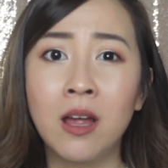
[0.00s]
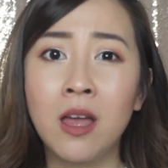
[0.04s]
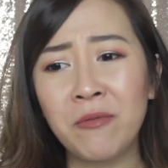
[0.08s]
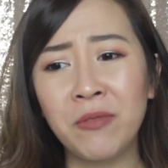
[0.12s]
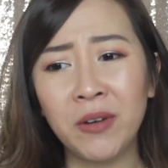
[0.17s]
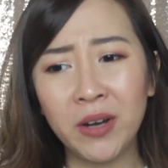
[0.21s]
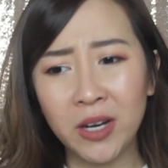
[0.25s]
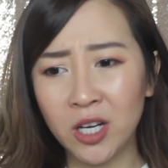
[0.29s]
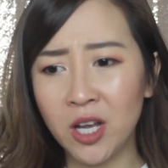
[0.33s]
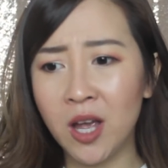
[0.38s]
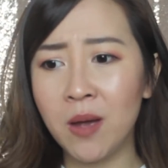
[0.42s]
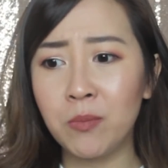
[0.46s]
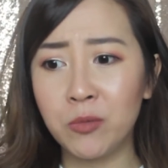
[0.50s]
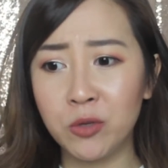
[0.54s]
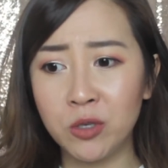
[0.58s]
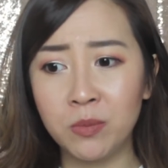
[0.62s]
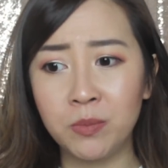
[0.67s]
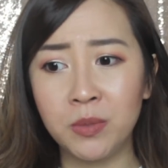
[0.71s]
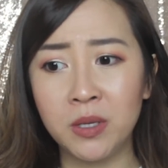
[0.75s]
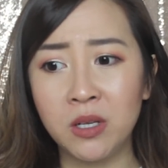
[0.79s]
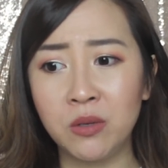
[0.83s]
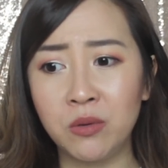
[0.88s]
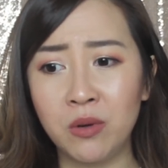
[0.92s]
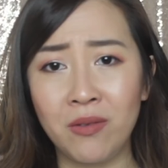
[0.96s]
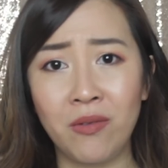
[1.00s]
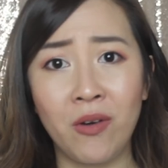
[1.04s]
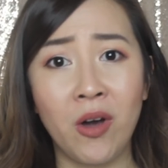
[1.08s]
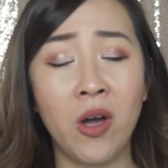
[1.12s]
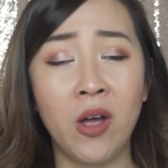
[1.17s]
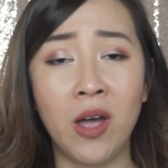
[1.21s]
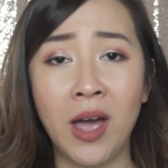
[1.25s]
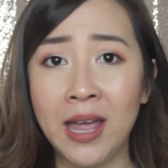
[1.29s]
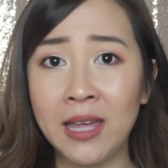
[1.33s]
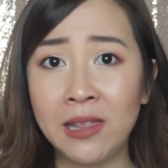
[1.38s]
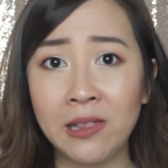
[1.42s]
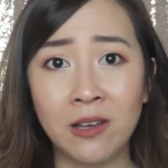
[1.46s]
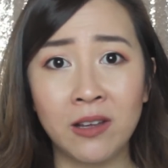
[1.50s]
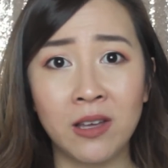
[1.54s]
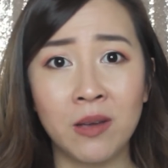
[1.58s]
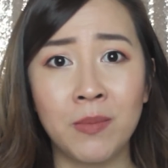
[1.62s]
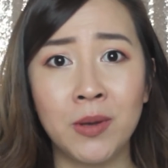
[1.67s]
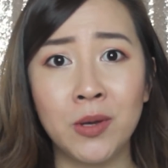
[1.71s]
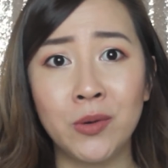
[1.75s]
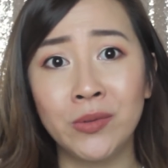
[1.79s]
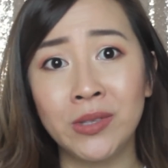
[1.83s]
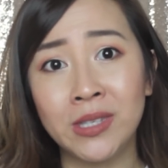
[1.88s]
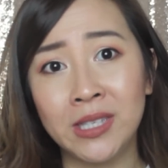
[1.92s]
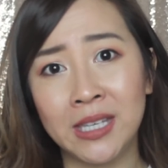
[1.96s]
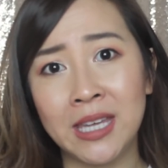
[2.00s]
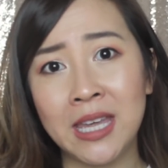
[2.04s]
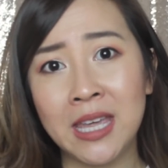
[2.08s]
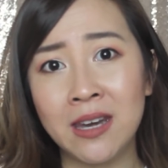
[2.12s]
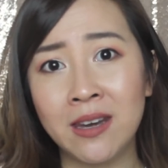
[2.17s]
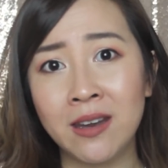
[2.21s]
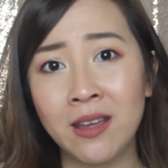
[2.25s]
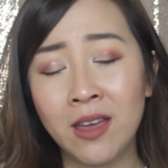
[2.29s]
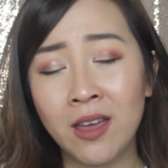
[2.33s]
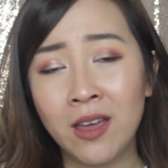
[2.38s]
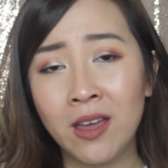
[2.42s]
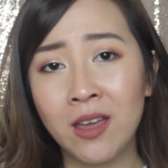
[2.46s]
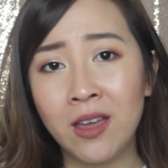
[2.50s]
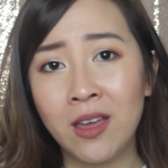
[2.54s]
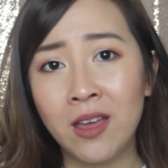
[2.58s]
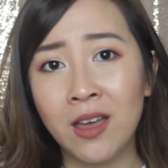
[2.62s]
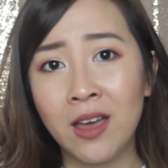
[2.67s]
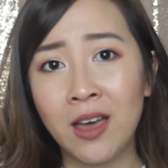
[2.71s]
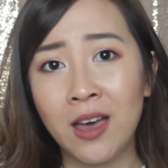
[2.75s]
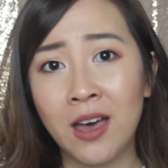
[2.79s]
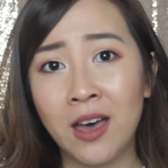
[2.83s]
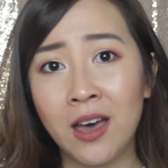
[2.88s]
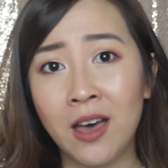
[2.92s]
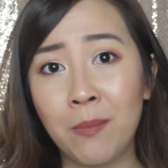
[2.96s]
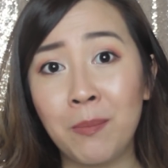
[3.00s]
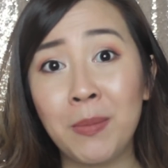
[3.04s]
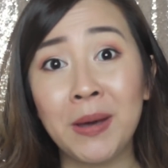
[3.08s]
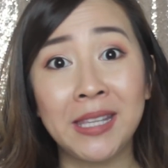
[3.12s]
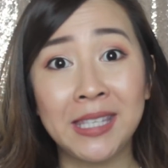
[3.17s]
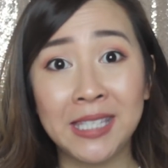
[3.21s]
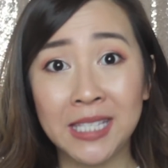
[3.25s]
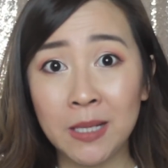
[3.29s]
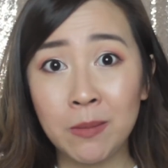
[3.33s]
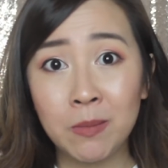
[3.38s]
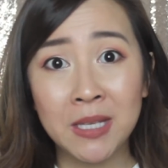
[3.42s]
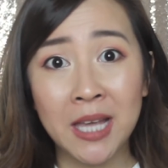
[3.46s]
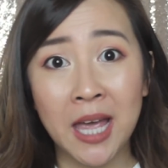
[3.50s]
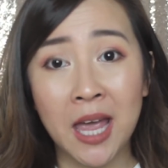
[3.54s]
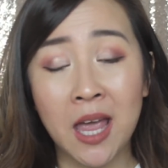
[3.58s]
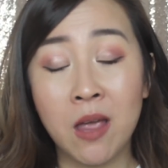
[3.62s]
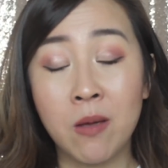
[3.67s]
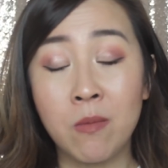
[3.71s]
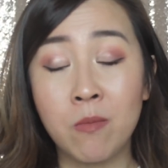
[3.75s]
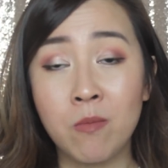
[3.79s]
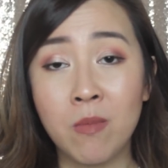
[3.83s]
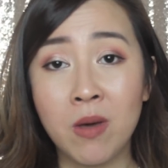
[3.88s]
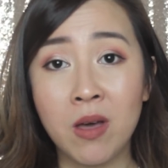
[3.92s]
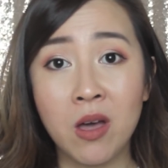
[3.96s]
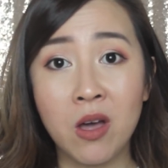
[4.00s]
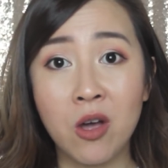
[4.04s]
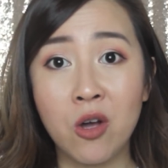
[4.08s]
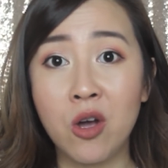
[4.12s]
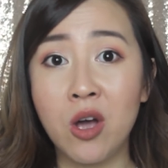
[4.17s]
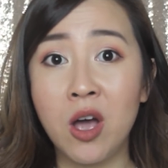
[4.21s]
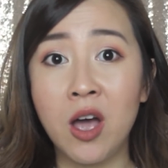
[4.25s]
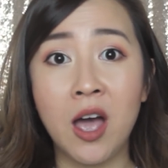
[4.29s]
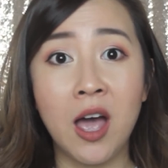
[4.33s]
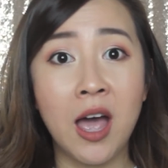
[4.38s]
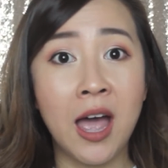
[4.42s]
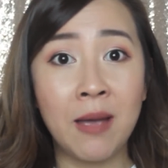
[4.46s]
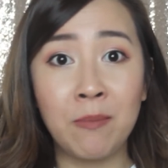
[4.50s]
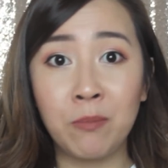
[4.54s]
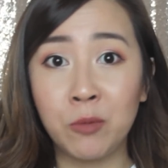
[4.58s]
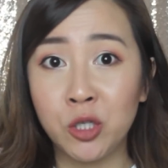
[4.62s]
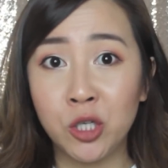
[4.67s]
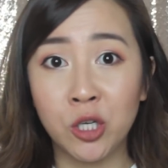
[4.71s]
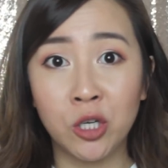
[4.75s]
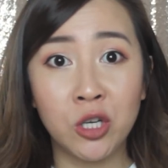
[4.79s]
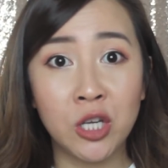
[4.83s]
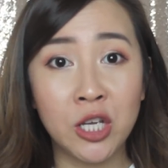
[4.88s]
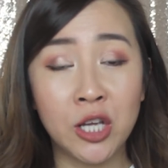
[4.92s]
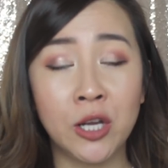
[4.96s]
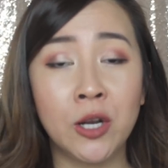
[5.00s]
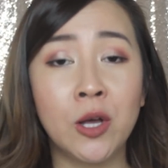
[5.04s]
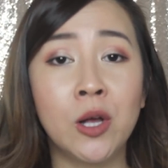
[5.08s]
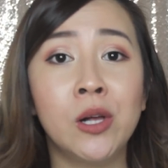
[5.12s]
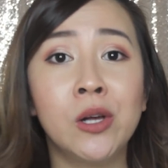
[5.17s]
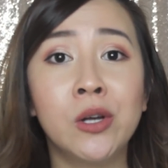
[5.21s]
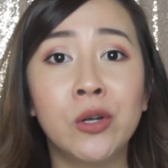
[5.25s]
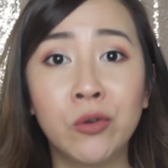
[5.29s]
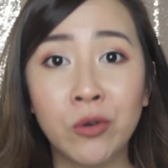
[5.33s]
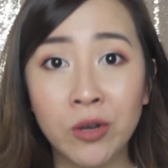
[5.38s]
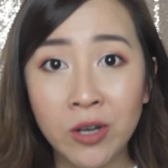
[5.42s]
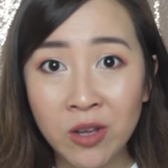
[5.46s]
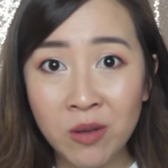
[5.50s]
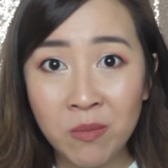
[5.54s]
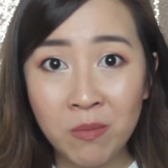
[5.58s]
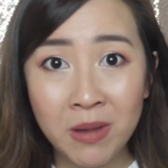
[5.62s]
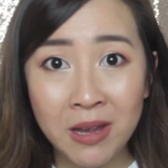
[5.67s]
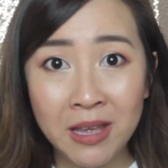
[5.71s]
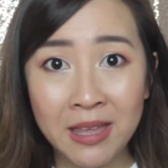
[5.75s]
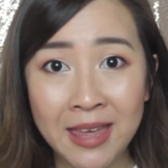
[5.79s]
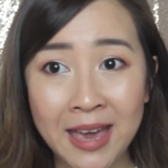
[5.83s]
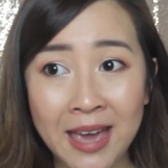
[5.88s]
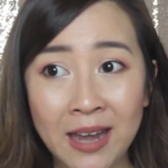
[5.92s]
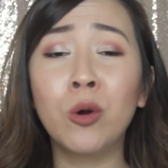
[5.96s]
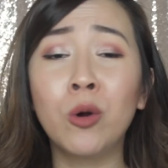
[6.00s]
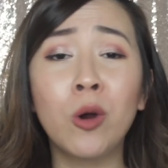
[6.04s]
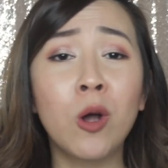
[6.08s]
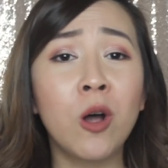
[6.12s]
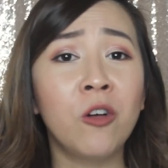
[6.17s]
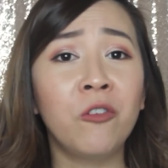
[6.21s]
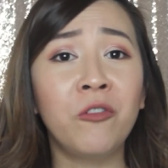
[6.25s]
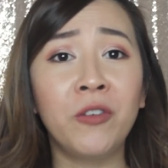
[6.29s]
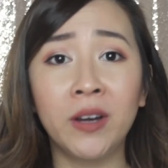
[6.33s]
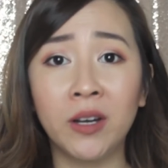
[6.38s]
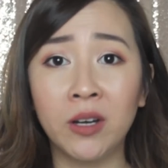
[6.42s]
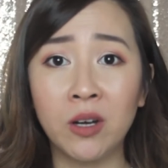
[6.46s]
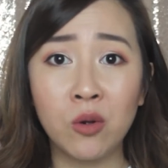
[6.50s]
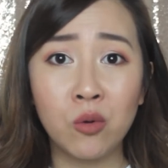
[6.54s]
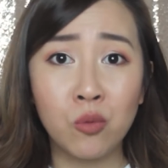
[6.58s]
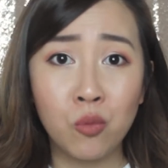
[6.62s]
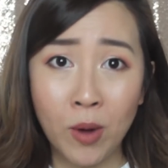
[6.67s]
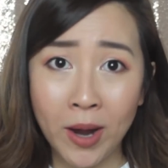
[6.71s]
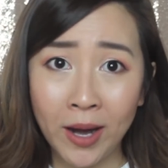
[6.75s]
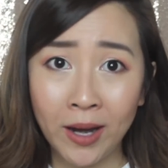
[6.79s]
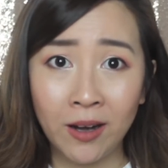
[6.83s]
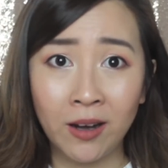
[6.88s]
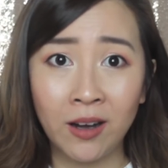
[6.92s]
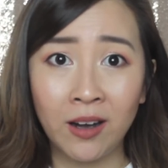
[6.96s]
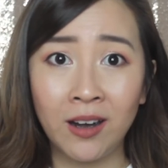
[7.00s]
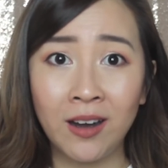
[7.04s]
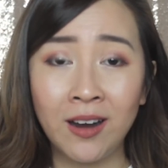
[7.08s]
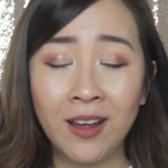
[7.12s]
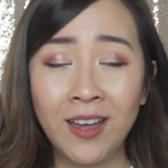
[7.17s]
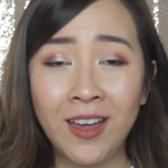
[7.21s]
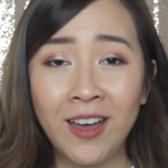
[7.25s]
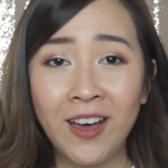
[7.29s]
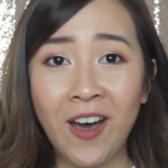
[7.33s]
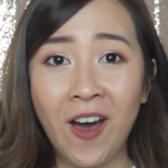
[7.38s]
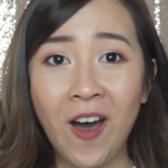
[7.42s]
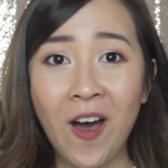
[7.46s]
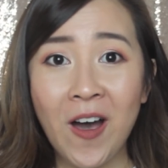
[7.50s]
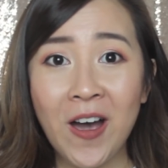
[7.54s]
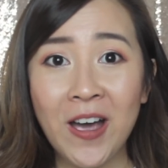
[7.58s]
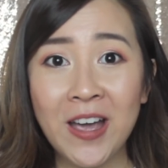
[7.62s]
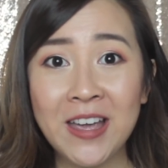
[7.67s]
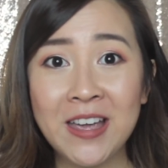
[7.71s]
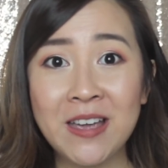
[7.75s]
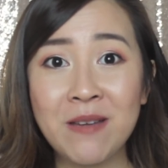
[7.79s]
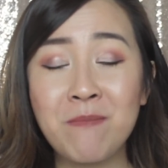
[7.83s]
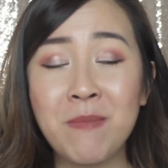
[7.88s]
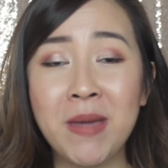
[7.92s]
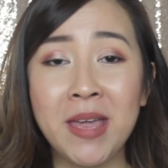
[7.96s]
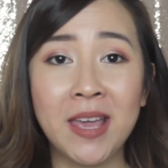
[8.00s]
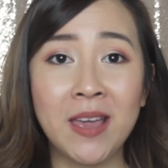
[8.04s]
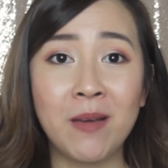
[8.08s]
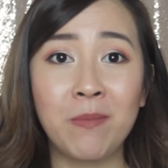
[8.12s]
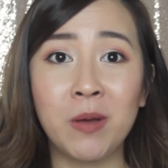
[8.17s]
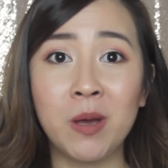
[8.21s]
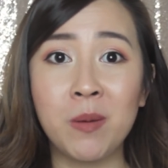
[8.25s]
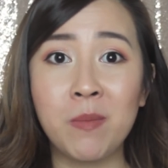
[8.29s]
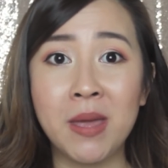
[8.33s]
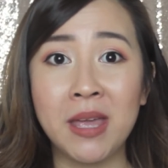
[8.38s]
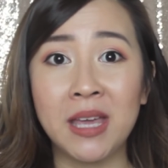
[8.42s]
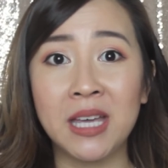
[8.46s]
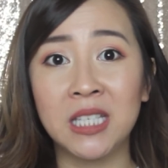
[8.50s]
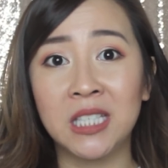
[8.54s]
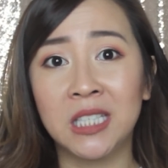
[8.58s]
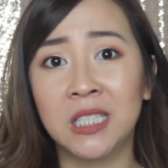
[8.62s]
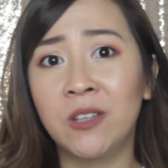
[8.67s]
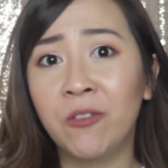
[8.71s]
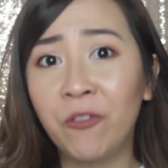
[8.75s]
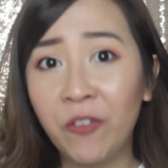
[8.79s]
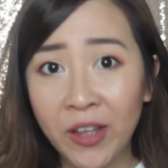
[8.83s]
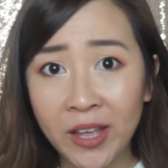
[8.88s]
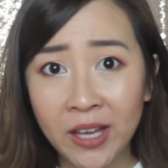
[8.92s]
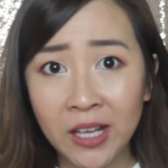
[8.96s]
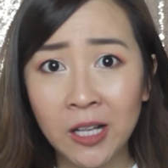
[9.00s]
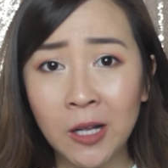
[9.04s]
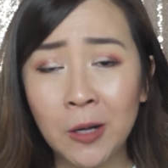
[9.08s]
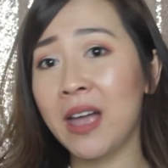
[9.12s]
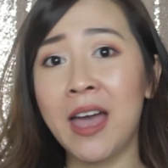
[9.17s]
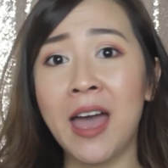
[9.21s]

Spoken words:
I'm very comfortable with how I look at my own skin, but at the same time, I'm sure you can all agree with me that we're all very aware how makeup can make us feel.